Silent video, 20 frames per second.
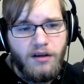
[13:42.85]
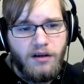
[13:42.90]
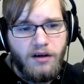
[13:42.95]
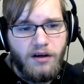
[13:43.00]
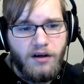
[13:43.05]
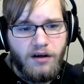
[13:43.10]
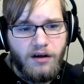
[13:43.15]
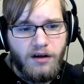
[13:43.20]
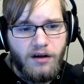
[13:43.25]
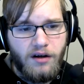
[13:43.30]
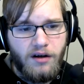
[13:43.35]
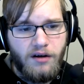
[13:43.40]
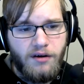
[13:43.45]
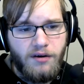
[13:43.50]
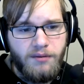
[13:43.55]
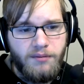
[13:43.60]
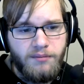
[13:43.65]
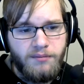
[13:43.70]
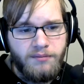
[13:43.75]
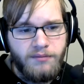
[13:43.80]

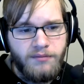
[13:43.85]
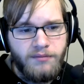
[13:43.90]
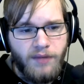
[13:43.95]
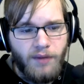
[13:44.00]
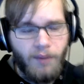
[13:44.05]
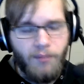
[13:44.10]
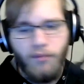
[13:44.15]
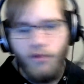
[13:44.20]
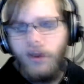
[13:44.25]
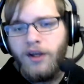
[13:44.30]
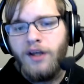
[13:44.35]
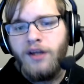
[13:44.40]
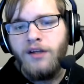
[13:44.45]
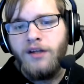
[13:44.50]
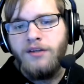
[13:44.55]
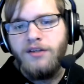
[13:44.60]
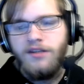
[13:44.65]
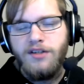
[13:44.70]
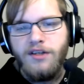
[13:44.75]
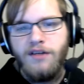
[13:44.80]
I'm
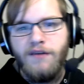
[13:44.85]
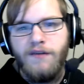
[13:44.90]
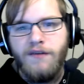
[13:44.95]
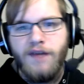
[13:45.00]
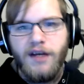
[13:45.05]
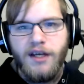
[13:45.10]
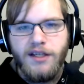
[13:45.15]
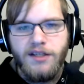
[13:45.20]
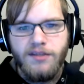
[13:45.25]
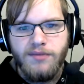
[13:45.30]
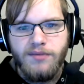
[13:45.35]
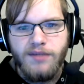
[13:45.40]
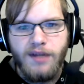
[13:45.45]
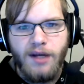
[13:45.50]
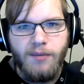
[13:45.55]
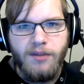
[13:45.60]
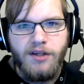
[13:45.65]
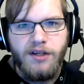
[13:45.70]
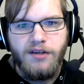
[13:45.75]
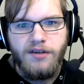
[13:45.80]
looking to see if I can get some
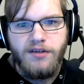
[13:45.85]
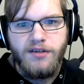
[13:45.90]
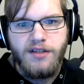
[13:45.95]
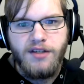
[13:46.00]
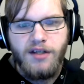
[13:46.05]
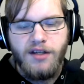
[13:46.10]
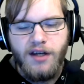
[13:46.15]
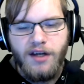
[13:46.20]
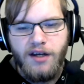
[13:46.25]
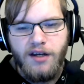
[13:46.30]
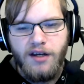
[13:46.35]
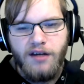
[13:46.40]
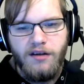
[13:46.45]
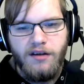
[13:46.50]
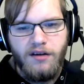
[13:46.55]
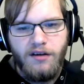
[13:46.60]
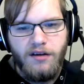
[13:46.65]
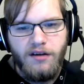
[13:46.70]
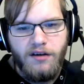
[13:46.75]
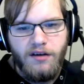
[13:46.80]
cyber deals today,
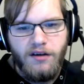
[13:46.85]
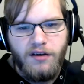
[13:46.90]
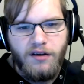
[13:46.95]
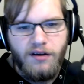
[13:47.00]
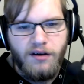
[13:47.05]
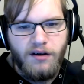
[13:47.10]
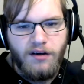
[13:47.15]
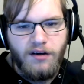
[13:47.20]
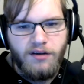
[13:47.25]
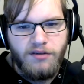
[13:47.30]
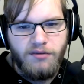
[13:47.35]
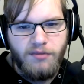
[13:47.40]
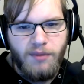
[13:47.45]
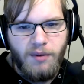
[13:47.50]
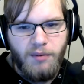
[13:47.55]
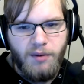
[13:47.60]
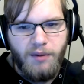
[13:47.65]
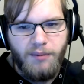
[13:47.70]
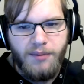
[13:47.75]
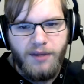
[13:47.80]
so
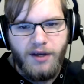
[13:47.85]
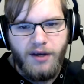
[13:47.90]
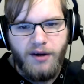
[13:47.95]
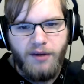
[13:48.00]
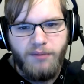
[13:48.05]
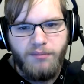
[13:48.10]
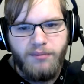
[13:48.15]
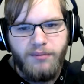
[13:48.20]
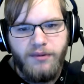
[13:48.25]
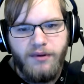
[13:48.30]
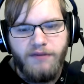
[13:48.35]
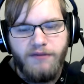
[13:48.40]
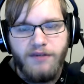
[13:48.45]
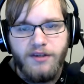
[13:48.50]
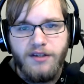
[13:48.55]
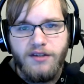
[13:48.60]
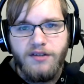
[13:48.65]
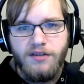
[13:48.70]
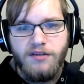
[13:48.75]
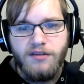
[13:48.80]
maybe I'll pick it up if
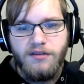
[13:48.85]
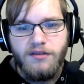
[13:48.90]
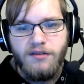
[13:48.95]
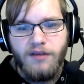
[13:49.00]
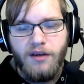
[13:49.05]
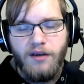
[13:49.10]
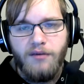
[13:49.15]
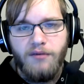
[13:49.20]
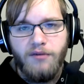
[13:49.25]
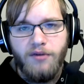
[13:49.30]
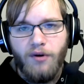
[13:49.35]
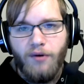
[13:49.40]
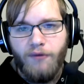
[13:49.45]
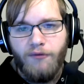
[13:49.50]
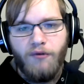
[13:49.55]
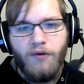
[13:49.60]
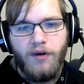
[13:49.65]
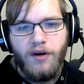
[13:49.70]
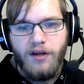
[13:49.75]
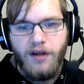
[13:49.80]
it's
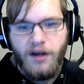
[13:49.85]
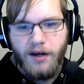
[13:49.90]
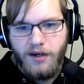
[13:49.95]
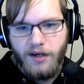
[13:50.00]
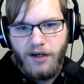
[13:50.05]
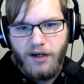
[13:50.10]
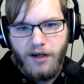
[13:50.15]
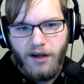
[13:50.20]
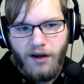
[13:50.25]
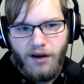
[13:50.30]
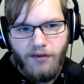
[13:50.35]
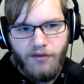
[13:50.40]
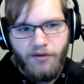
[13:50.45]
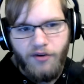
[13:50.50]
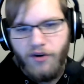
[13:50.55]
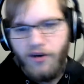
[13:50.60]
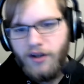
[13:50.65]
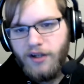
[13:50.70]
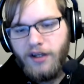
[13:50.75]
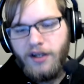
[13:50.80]
$49.99,
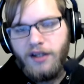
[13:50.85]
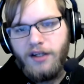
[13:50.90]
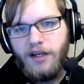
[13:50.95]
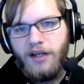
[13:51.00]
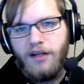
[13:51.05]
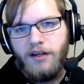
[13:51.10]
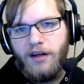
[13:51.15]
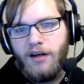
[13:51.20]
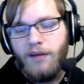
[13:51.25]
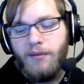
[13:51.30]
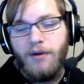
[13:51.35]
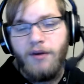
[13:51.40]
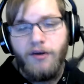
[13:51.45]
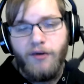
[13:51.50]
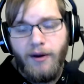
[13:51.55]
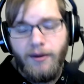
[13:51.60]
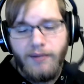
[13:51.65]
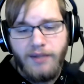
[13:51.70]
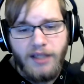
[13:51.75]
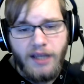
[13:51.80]
$39.99. I might
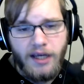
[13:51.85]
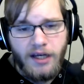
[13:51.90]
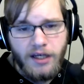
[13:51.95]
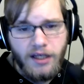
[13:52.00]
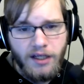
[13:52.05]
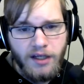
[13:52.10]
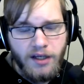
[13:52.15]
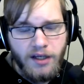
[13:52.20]
grab it then.